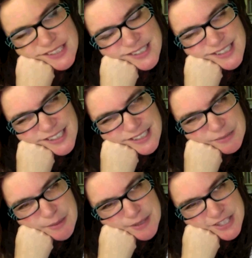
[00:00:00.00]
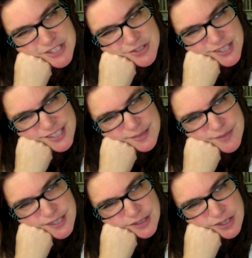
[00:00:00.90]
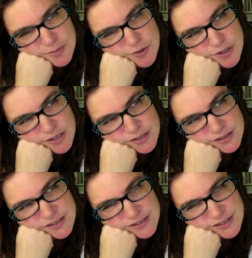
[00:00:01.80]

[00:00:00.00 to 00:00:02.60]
oh, maybe I should try something a little more.